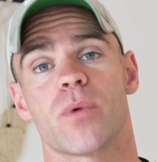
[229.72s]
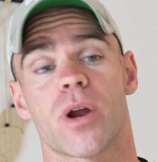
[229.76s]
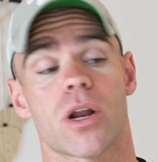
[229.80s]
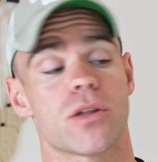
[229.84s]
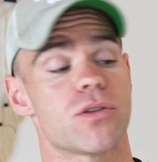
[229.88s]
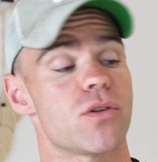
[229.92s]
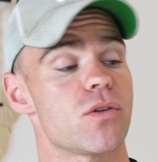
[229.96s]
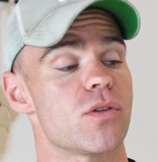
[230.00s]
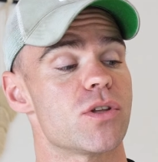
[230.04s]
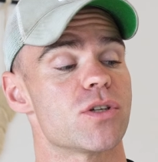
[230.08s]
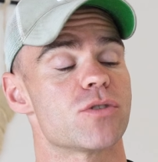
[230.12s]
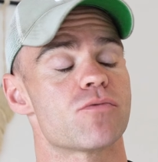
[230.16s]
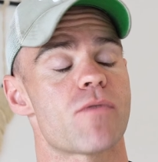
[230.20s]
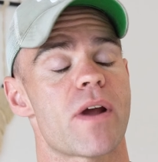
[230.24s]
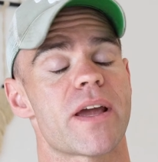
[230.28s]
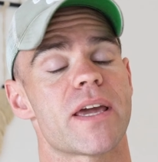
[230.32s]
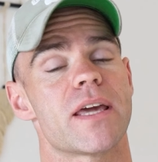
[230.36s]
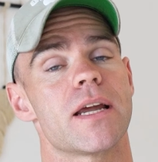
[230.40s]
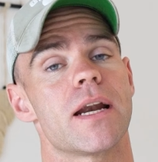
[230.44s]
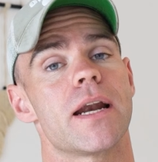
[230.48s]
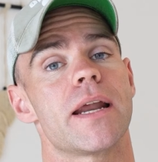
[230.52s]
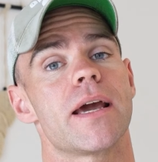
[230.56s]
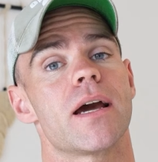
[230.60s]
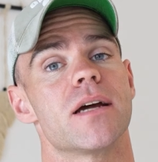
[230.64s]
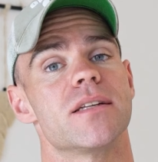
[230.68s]
When I do this
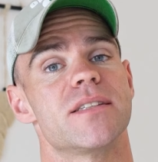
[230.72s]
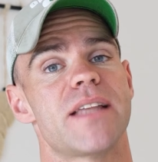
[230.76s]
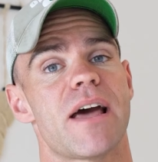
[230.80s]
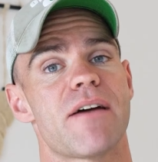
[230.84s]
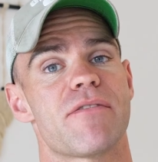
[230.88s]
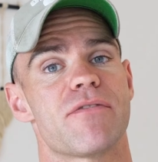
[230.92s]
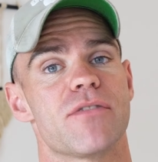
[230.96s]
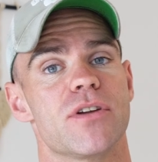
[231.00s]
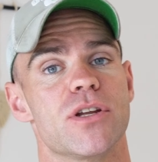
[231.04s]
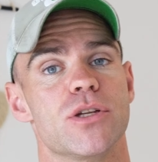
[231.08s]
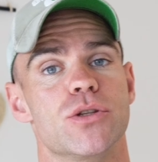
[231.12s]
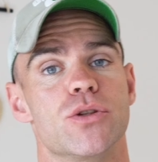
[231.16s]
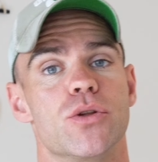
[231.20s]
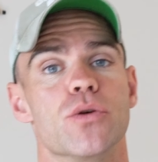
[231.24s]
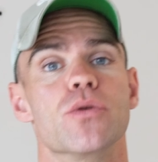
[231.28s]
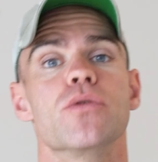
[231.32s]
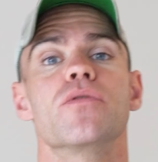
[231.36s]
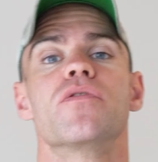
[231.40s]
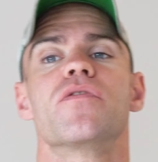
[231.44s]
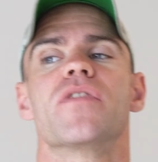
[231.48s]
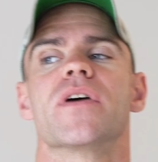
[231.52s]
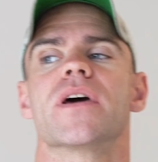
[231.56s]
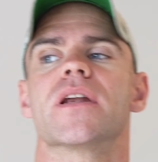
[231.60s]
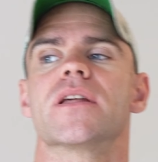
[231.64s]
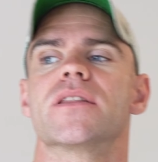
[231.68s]
regularly, I definitely do
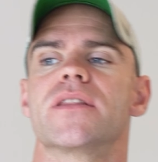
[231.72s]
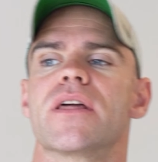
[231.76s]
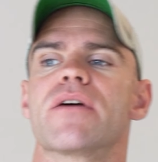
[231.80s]
feel a